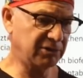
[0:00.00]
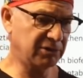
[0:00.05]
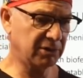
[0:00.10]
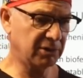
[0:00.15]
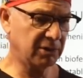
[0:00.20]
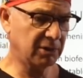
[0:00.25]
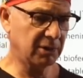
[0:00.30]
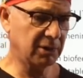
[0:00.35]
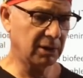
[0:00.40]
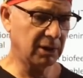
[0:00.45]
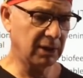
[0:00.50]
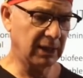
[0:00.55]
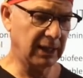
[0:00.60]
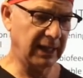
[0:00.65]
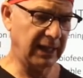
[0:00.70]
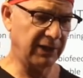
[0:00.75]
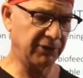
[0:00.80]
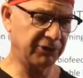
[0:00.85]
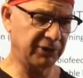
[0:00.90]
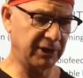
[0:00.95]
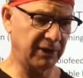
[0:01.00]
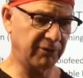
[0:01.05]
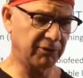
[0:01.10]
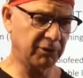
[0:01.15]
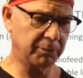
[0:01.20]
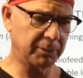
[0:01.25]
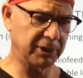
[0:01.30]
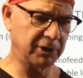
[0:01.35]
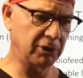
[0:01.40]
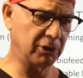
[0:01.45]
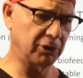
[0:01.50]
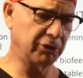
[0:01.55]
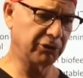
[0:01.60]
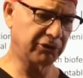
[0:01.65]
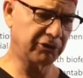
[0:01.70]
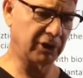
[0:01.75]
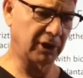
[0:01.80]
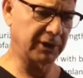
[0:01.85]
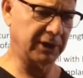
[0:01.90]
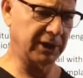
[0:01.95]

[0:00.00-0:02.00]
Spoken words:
one limb to make them equal,